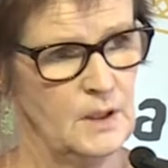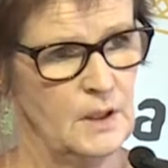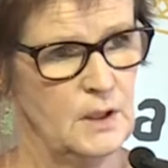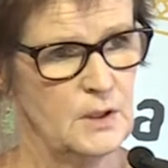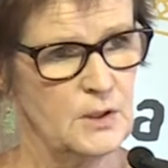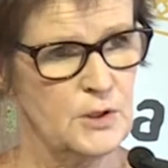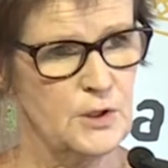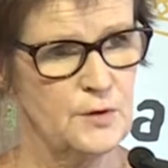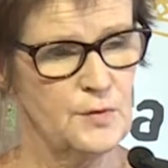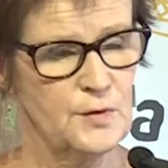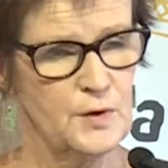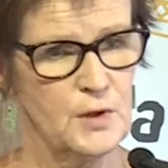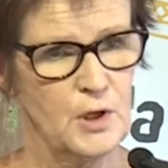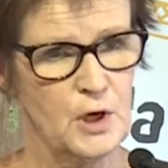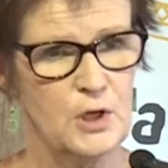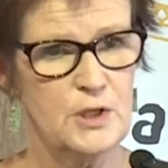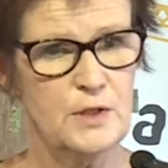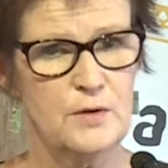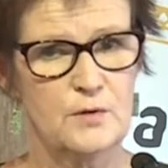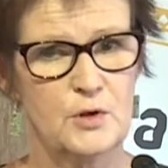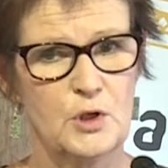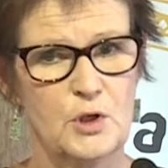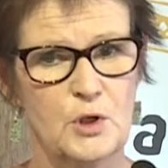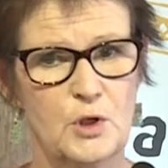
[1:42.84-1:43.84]
So, for those
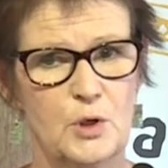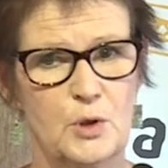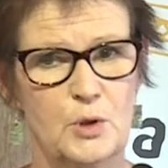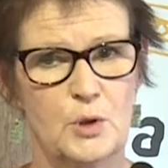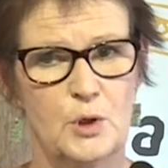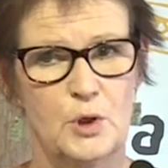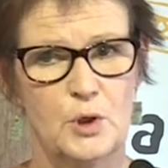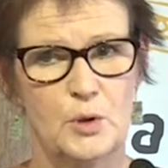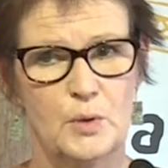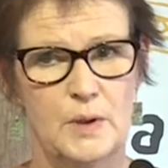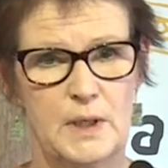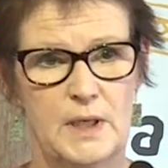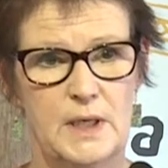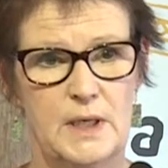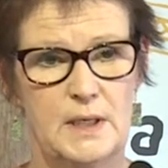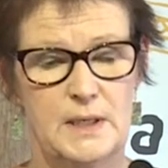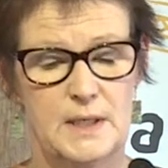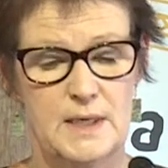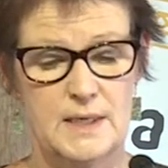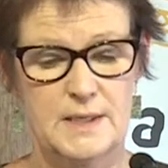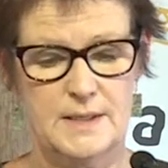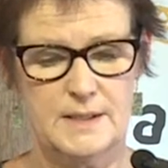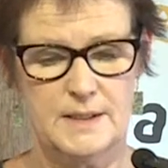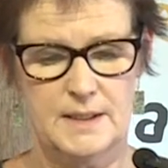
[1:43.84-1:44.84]
of you who, who were here
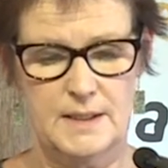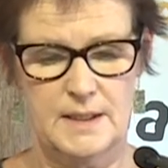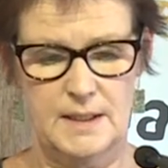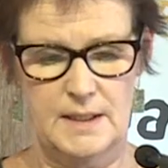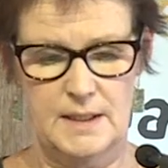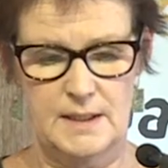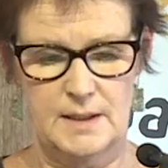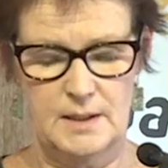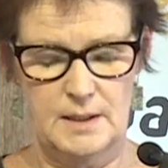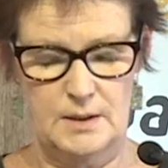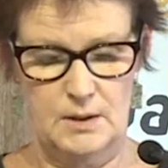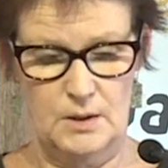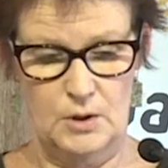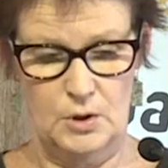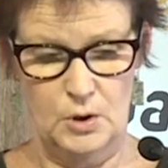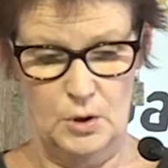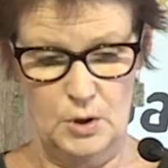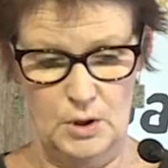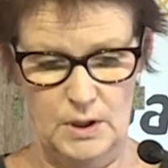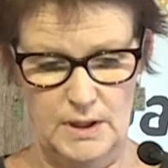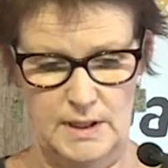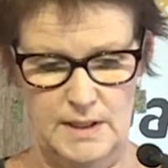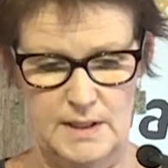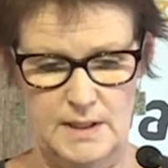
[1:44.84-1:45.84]
yesterday
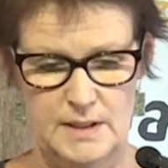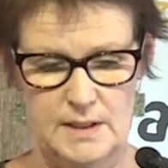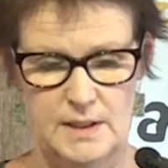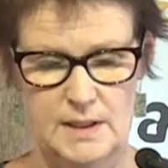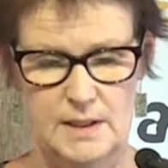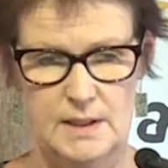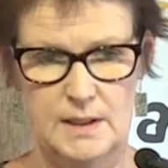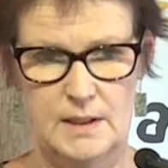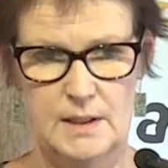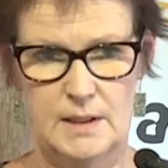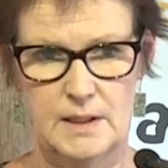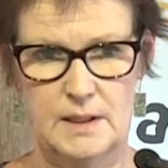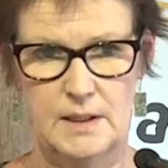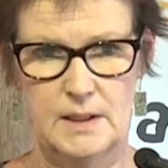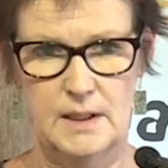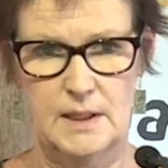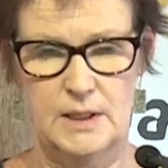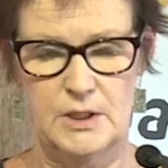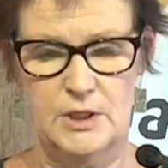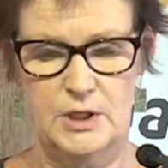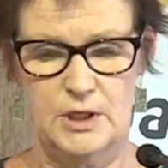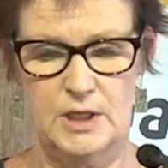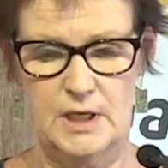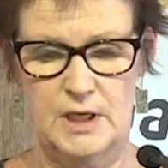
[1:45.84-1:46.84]
early in the
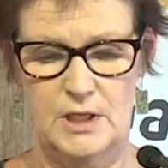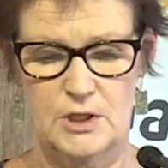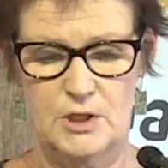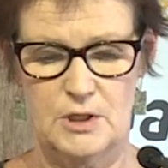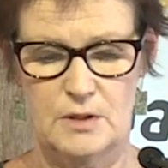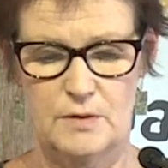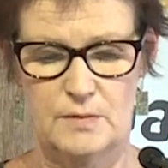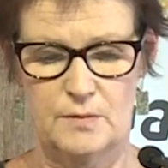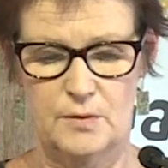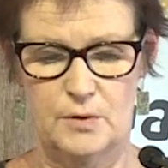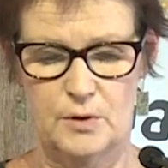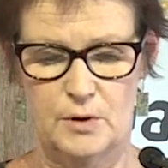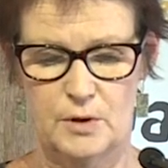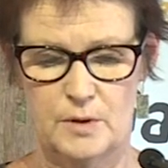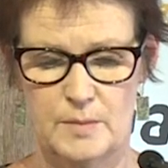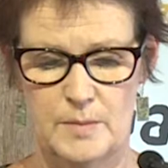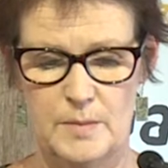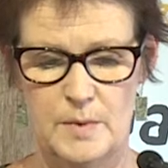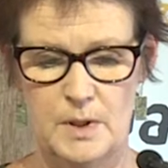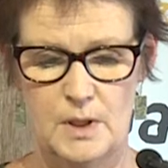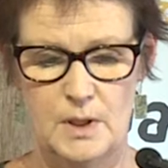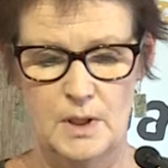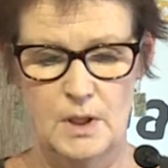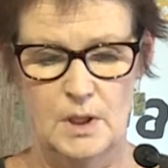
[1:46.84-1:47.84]
Education Forum,
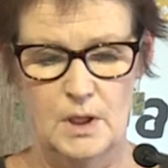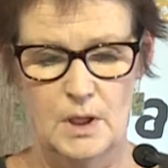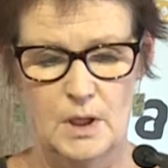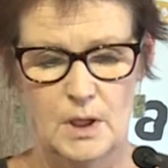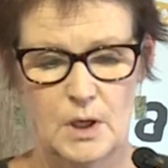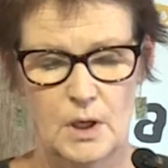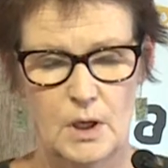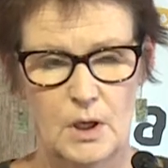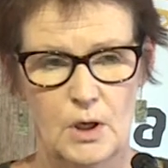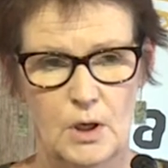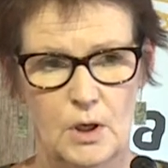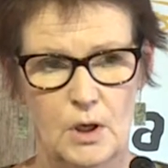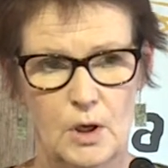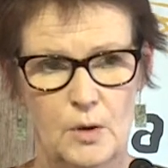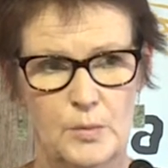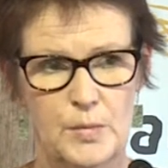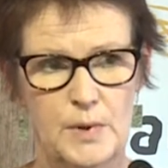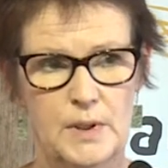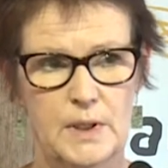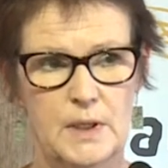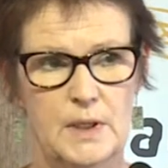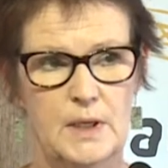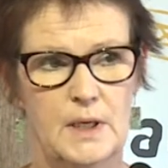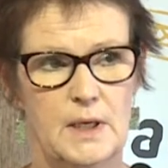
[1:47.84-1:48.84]

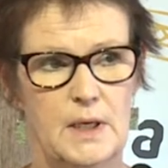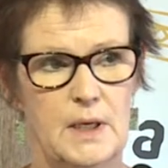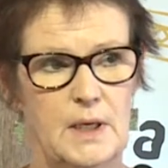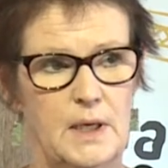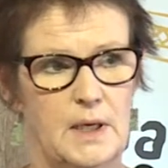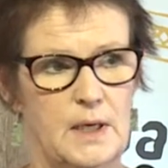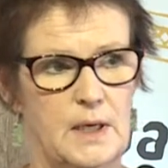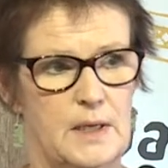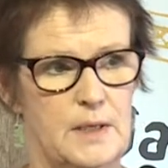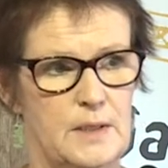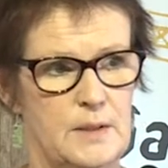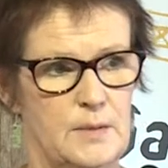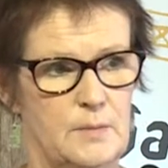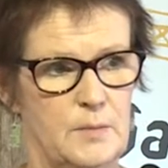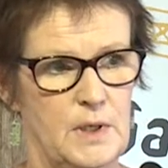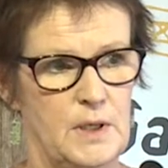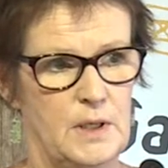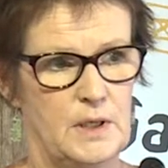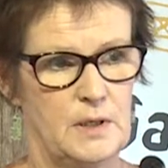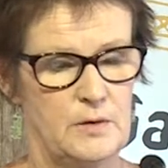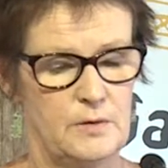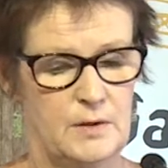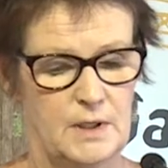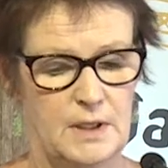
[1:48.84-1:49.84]
Lombinger and
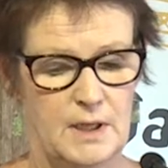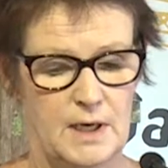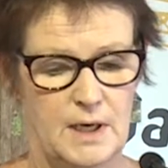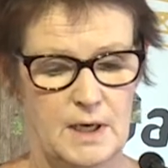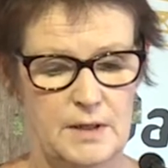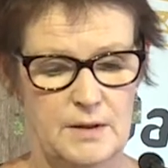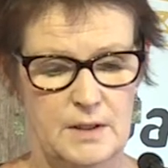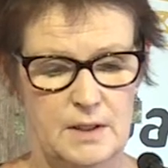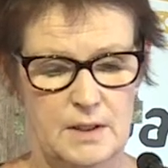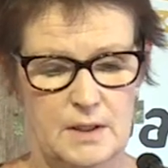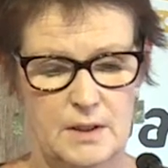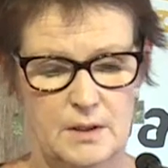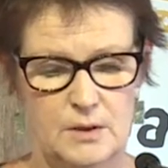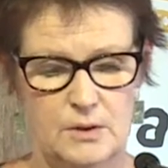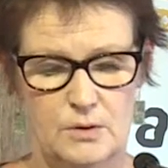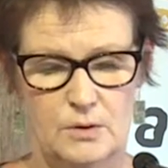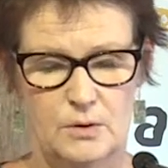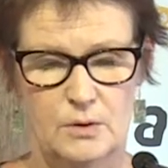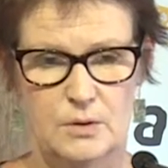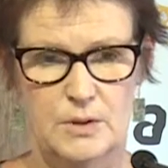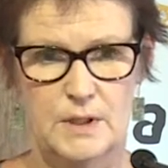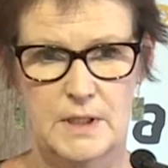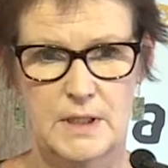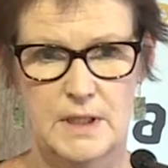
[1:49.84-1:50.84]
many of the other
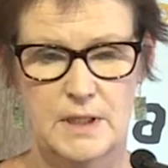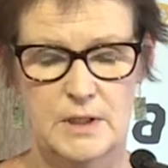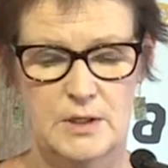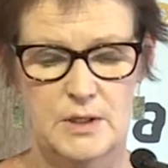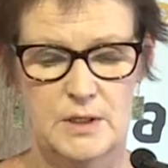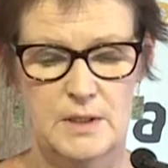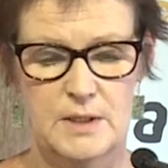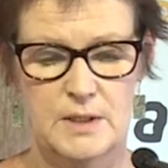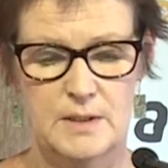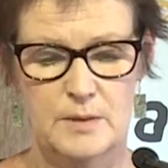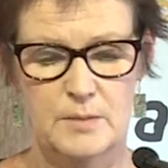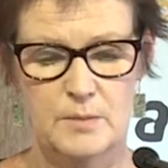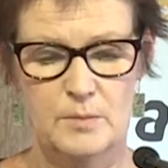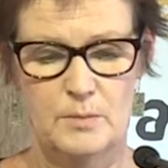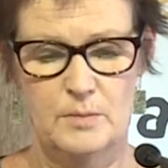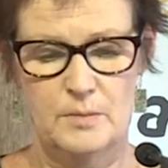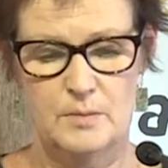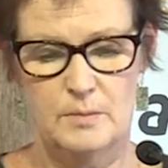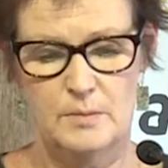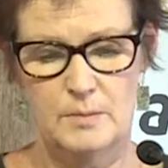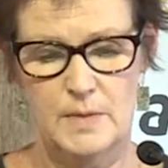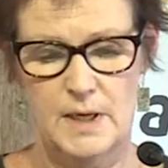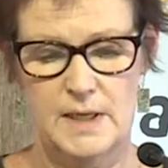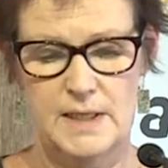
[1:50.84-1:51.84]
Yolngu teachers
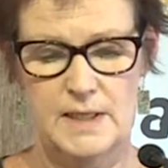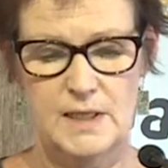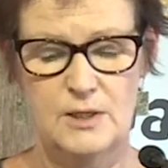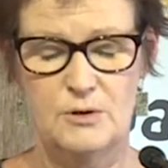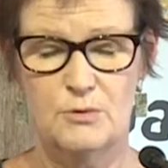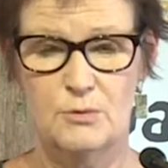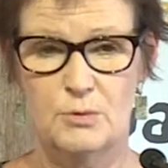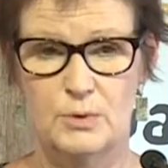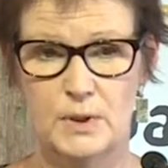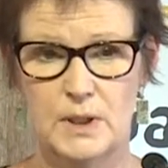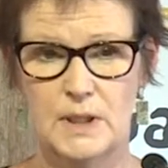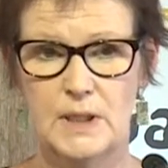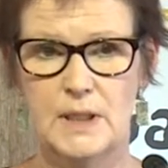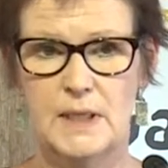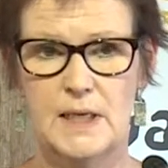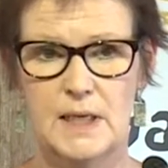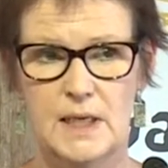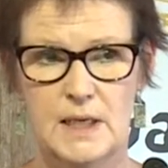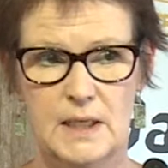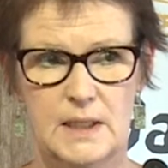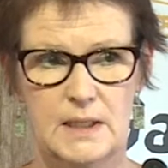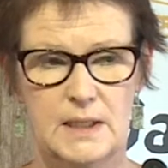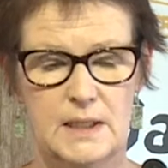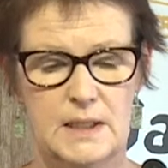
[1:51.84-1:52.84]
made it really
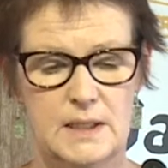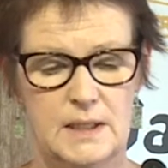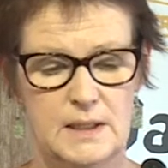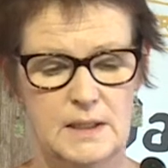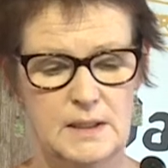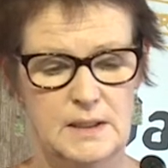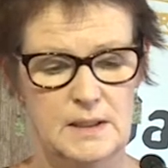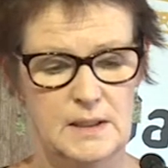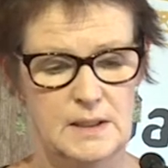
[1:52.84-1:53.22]
clear